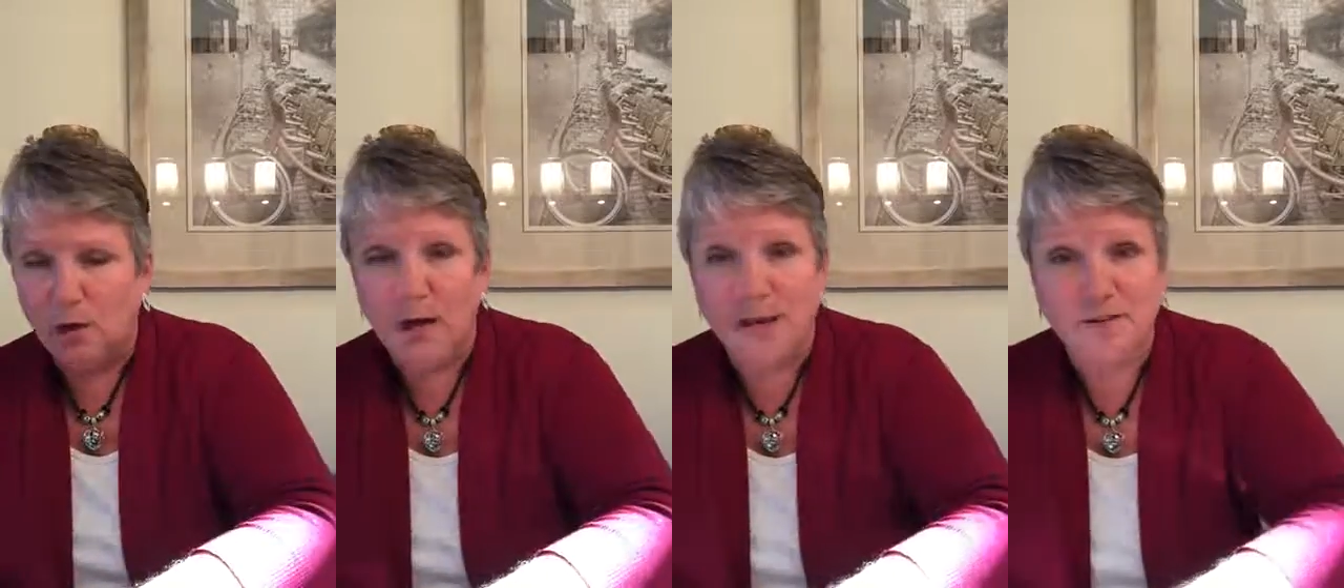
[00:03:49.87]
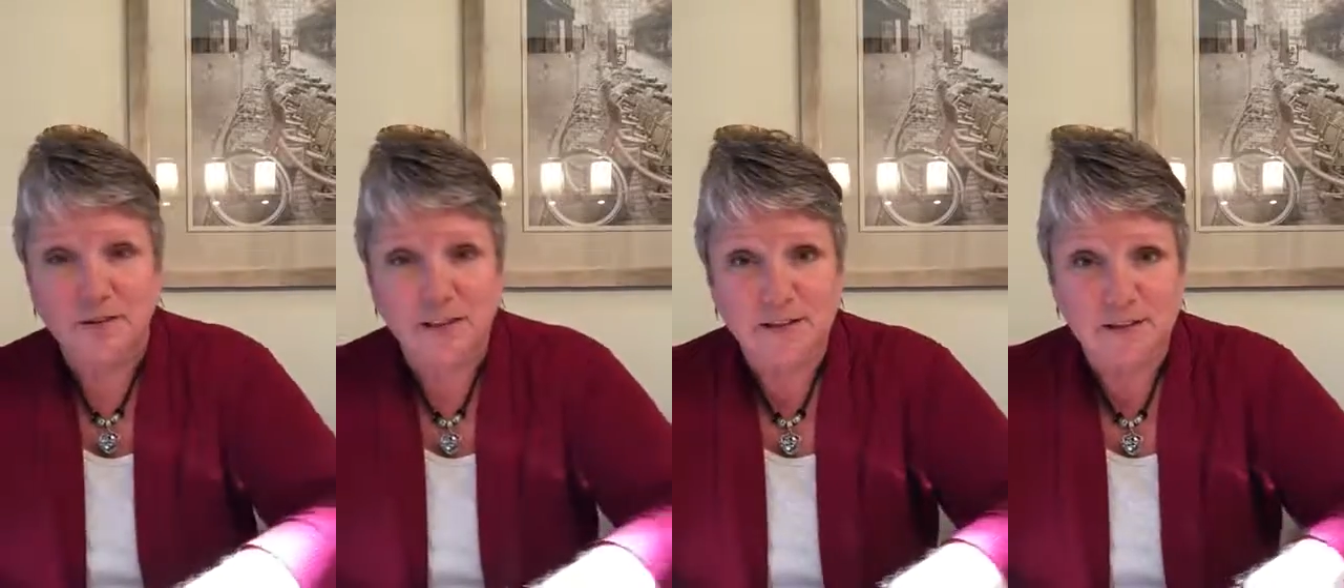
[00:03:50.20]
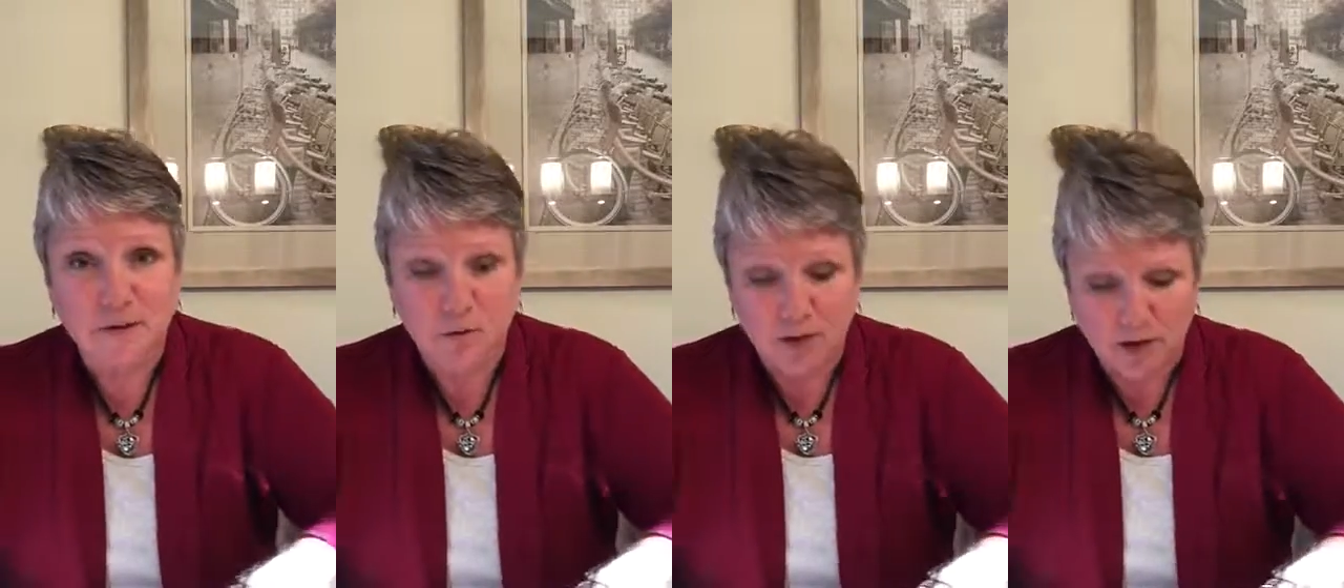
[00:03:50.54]
Okay, so let's
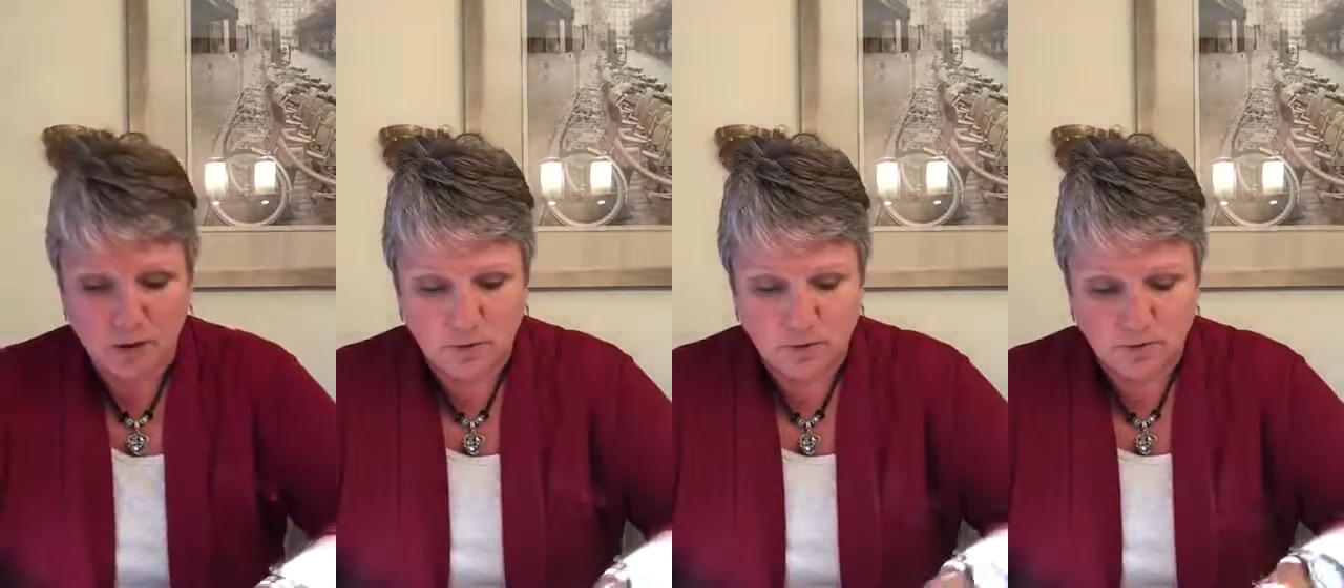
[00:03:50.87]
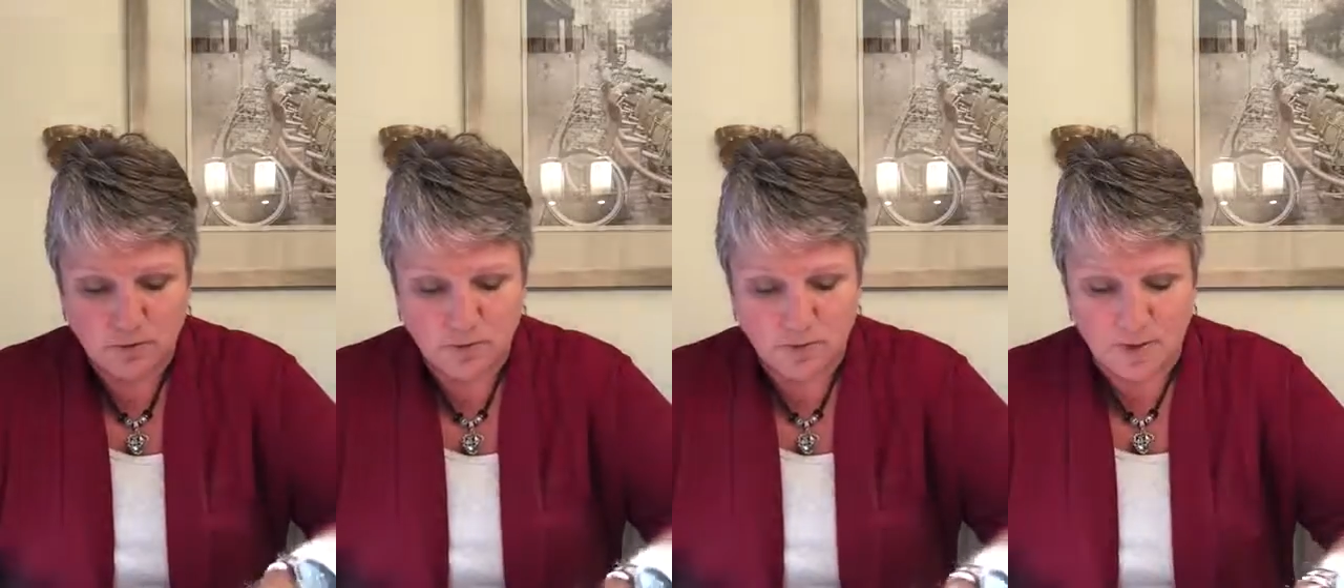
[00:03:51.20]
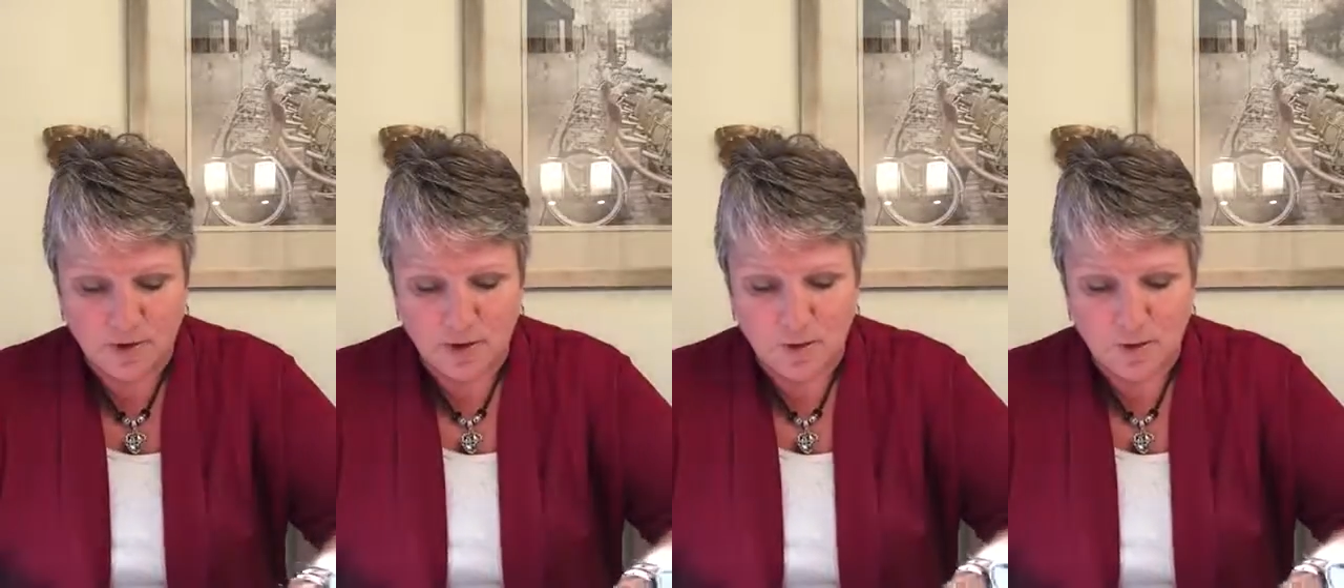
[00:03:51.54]
quick go through the